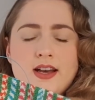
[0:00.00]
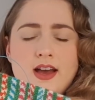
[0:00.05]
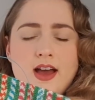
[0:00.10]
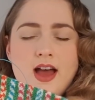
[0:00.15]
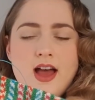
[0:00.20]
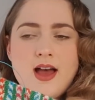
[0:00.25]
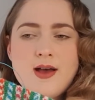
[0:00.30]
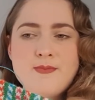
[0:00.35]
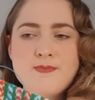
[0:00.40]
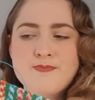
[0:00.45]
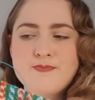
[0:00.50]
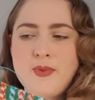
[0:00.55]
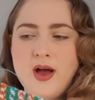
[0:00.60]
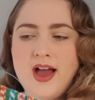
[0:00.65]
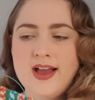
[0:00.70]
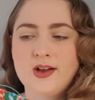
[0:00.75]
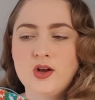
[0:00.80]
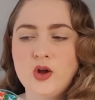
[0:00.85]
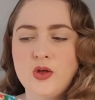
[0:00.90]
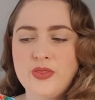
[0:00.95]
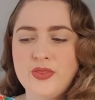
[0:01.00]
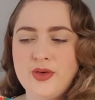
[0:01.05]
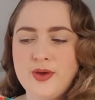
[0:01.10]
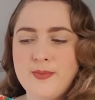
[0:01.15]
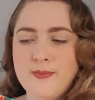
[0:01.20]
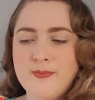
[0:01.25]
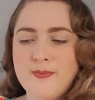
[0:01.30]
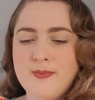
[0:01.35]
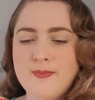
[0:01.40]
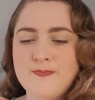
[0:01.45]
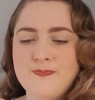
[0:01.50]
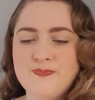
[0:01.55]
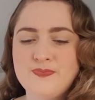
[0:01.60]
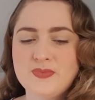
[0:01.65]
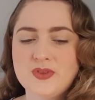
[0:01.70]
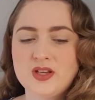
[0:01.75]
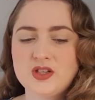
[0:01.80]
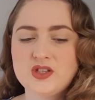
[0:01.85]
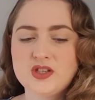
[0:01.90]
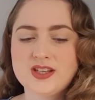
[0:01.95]
I got them
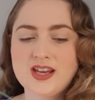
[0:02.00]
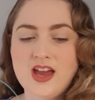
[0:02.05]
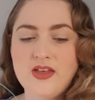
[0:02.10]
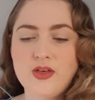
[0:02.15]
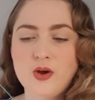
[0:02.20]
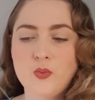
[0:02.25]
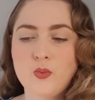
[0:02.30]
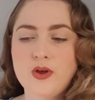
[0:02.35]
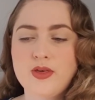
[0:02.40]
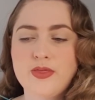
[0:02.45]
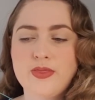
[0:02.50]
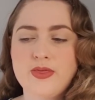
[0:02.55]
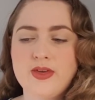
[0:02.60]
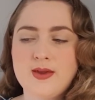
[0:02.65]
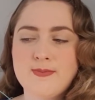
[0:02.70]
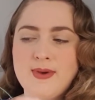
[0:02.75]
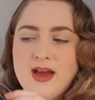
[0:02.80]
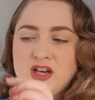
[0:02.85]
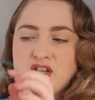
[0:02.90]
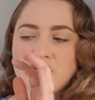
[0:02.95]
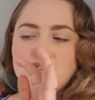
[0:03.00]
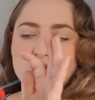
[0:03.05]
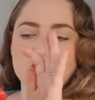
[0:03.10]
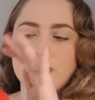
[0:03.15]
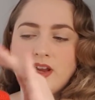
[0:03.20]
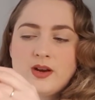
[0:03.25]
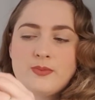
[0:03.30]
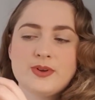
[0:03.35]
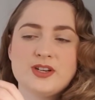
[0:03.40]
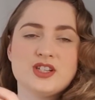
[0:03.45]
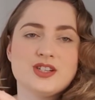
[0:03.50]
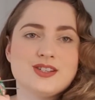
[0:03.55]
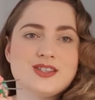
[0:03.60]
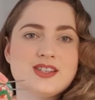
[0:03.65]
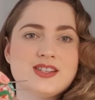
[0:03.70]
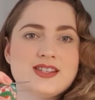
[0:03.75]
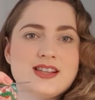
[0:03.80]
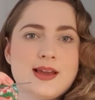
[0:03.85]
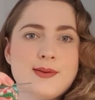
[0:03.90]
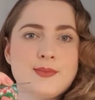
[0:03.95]
together with the matching green, which is the
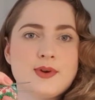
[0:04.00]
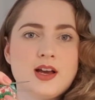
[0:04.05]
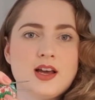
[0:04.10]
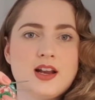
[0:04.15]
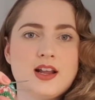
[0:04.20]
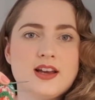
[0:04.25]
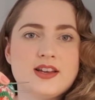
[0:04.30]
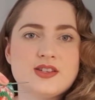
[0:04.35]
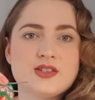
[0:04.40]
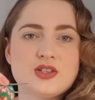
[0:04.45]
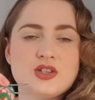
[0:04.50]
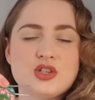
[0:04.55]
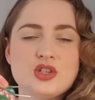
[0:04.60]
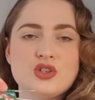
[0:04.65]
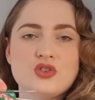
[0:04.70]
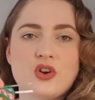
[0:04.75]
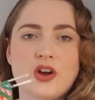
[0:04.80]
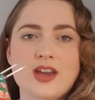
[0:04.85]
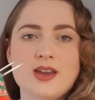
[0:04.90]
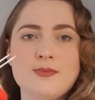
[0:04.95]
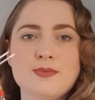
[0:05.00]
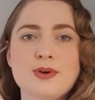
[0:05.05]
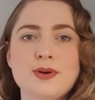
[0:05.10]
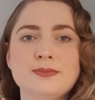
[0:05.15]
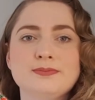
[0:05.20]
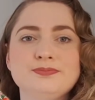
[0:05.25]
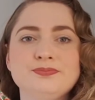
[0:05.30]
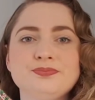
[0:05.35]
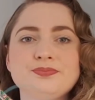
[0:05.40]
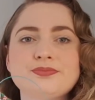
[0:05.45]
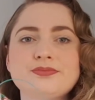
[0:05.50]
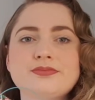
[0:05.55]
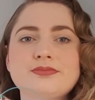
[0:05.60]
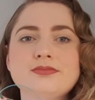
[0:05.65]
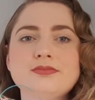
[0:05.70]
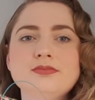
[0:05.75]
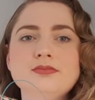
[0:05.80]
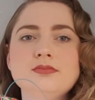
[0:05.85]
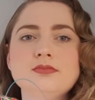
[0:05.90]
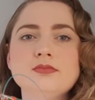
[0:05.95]
same colour as the stripe,
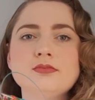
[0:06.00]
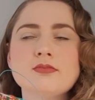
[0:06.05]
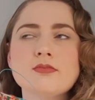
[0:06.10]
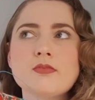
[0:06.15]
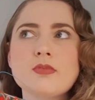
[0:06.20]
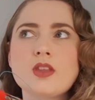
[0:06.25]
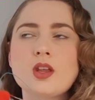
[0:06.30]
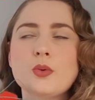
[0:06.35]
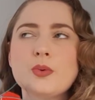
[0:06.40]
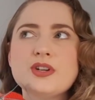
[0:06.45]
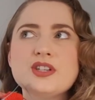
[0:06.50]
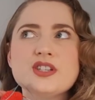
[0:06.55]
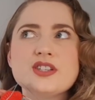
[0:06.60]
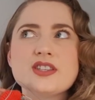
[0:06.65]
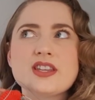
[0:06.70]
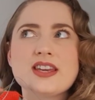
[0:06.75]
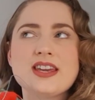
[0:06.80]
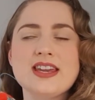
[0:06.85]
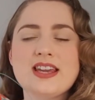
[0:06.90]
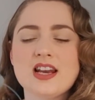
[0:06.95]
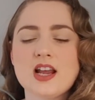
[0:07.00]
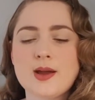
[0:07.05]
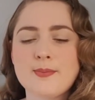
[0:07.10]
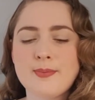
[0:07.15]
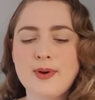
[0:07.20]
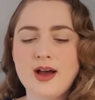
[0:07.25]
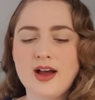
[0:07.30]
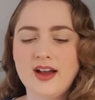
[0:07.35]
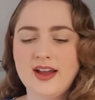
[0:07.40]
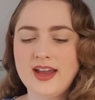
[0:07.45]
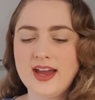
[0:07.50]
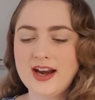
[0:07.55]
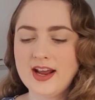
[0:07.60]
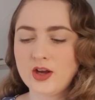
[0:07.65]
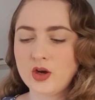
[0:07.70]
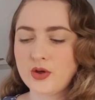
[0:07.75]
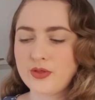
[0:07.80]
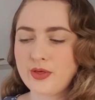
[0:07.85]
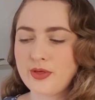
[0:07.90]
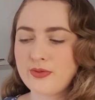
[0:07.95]
which is the key lime pie, and I
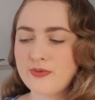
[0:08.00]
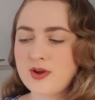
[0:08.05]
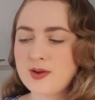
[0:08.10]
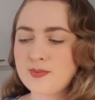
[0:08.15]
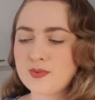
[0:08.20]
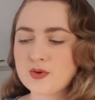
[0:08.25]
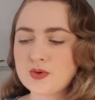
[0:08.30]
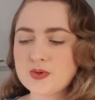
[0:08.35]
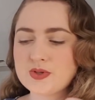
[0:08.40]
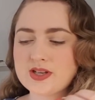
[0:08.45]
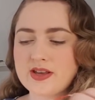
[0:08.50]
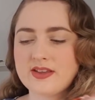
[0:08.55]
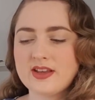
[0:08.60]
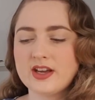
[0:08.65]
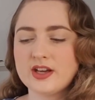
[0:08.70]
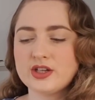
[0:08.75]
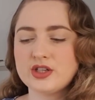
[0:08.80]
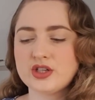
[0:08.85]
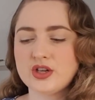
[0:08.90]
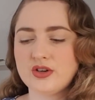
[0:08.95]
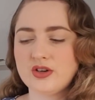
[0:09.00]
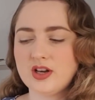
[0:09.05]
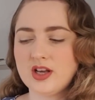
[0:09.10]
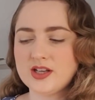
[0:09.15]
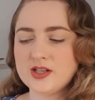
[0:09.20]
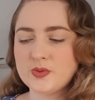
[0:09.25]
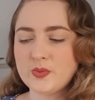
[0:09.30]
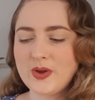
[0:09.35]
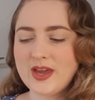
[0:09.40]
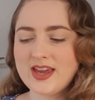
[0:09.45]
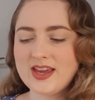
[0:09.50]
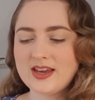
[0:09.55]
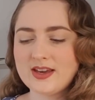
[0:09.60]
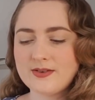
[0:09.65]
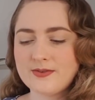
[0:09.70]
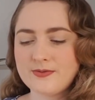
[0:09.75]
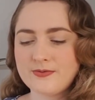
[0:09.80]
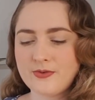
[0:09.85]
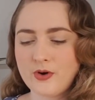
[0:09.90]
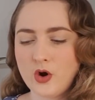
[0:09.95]
got the 3 balls I think I showed last week
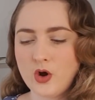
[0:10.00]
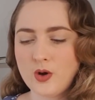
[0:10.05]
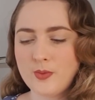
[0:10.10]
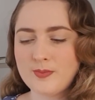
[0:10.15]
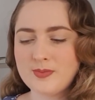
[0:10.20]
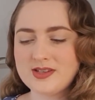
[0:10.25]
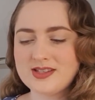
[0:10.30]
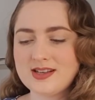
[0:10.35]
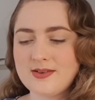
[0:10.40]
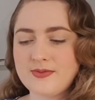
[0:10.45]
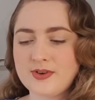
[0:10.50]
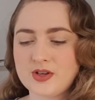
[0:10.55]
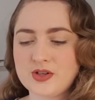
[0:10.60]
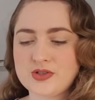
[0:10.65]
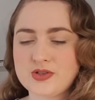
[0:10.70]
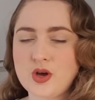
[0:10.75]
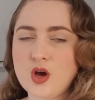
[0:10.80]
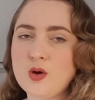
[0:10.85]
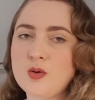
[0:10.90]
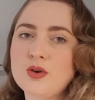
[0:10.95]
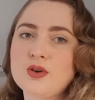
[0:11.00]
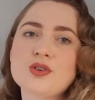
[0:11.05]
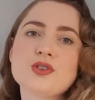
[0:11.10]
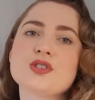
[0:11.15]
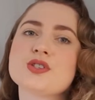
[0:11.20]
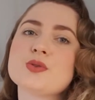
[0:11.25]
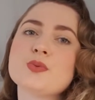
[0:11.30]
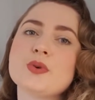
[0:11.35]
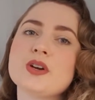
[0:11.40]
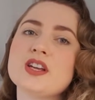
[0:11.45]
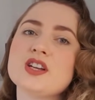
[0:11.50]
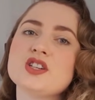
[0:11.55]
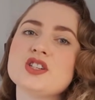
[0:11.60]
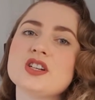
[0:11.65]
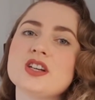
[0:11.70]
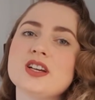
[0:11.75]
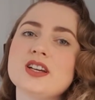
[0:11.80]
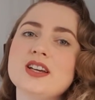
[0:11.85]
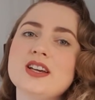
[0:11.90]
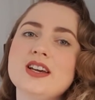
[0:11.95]
from Suffolk Socks, which
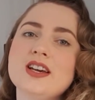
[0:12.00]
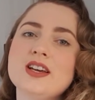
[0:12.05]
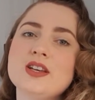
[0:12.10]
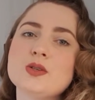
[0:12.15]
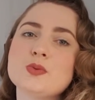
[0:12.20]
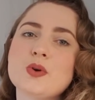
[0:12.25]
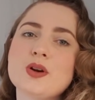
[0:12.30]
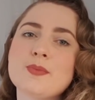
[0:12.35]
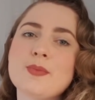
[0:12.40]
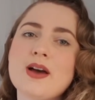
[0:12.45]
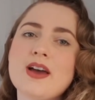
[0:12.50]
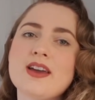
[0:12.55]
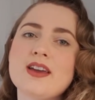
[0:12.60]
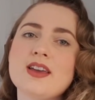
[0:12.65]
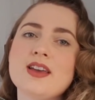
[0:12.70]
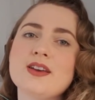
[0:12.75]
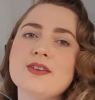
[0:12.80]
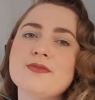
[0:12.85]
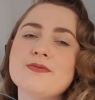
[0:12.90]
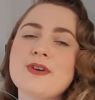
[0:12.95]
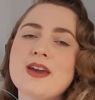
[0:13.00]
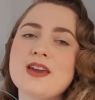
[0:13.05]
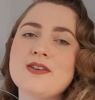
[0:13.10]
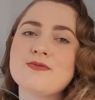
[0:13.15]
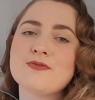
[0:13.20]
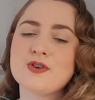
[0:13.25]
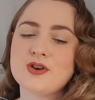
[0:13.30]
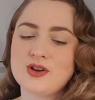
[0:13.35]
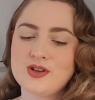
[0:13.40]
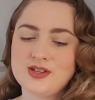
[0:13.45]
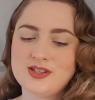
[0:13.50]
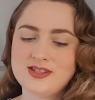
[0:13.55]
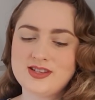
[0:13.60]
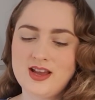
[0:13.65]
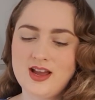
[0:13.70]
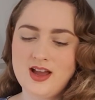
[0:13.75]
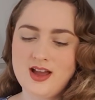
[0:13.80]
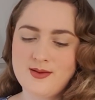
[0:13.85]
is one of my favourite